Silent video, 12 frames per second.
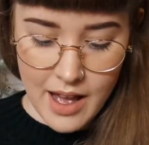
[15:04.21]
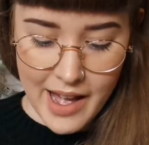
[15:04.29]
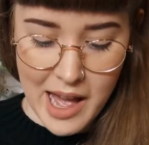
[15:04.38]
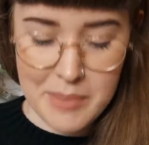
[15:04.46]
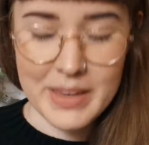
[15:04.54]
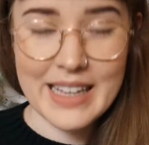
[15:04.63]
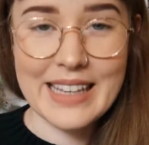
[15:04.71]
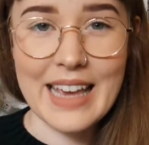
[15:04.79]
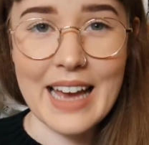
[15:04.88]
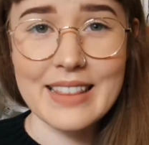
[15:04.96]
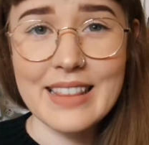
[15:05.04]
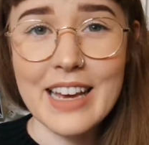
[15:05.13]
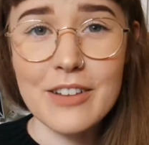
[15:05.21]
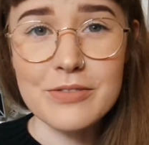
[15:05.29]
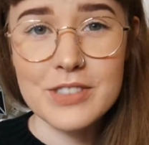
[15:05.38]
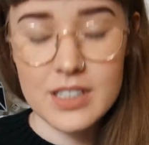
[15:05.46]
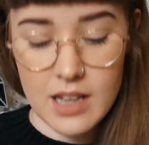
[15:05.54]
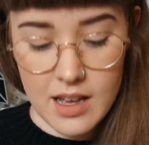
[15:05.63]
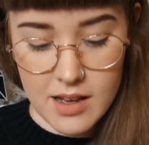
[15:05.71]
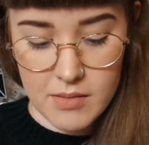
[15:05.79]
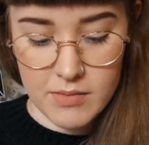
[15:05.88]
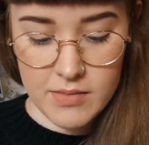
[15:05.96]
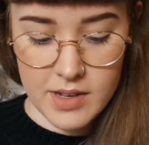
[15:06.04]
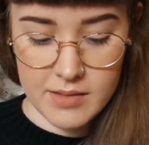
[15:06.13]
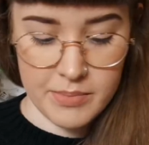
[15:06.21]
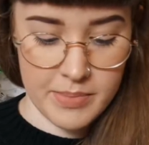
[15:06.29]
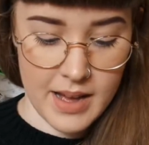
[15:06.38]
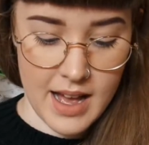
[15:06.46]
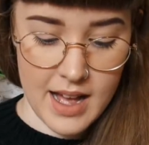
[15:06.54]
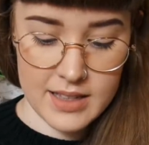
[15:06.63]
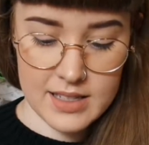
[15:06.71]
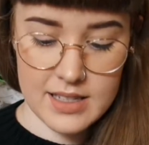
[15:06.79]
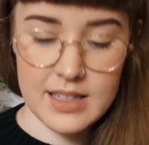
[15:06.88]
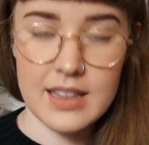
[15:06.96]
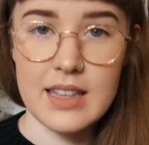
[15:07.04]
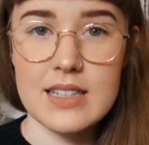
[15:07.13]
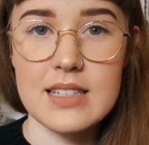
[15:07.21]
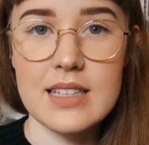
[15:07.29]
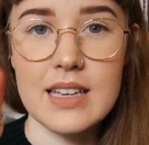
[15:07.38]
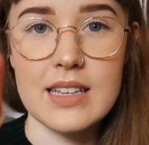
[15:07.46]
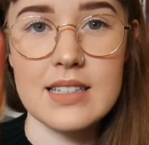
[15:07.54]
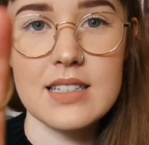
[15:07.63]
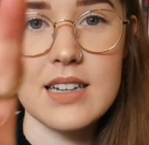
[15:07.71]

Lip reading: yen left, but this is